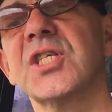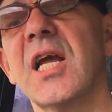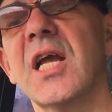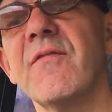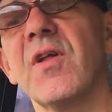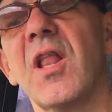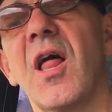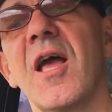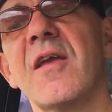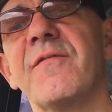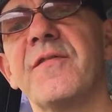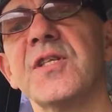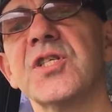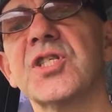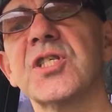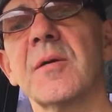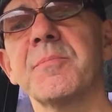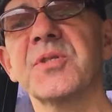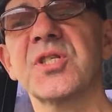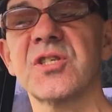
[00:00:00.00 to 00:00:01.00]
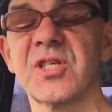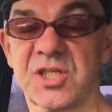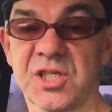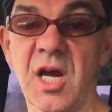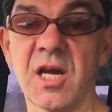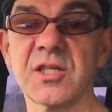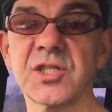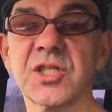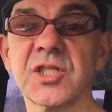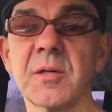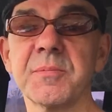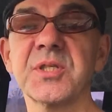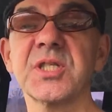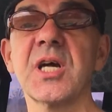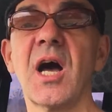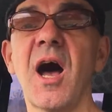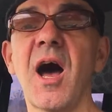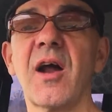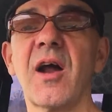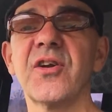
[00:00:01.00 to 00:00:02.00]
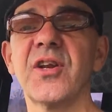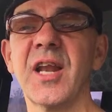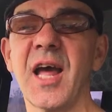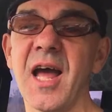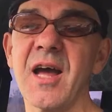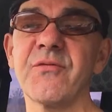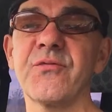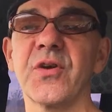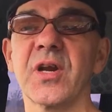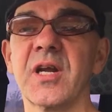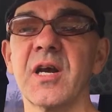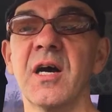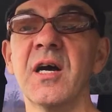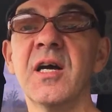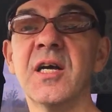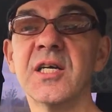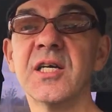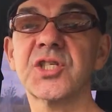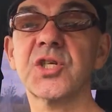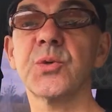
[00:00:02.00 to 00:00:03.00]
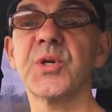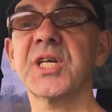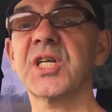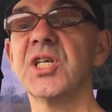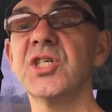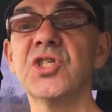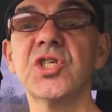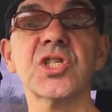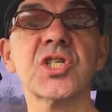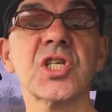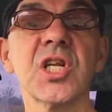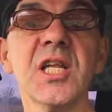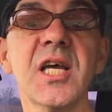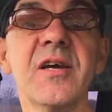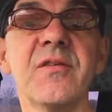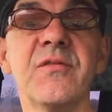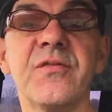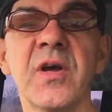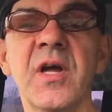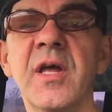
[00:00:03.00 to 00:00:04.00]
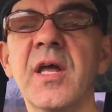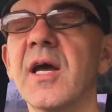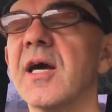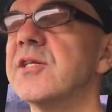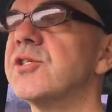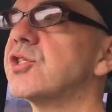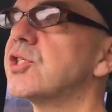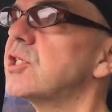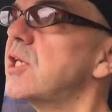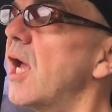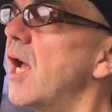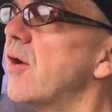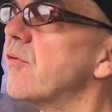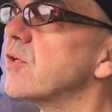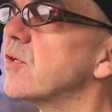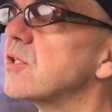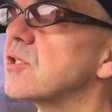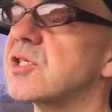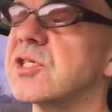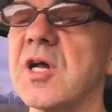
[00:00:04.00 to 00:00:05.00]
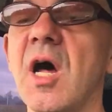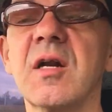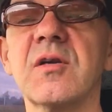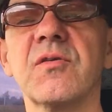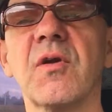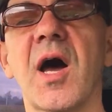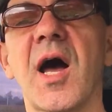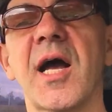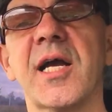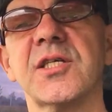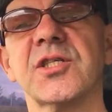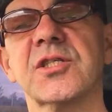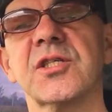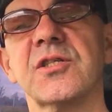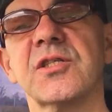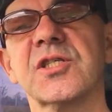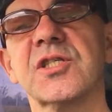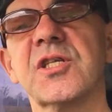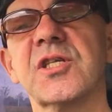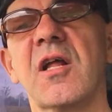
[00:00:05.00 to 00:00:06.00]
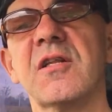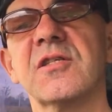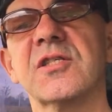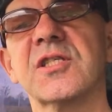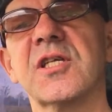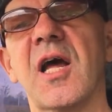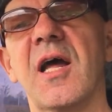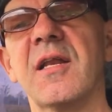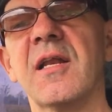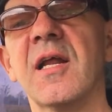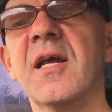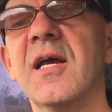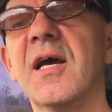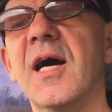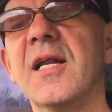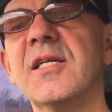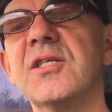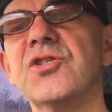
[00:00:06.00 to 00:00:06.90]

Save a life in sub-Saharan Africa so it can just live and stare at the sunrise and the sunset and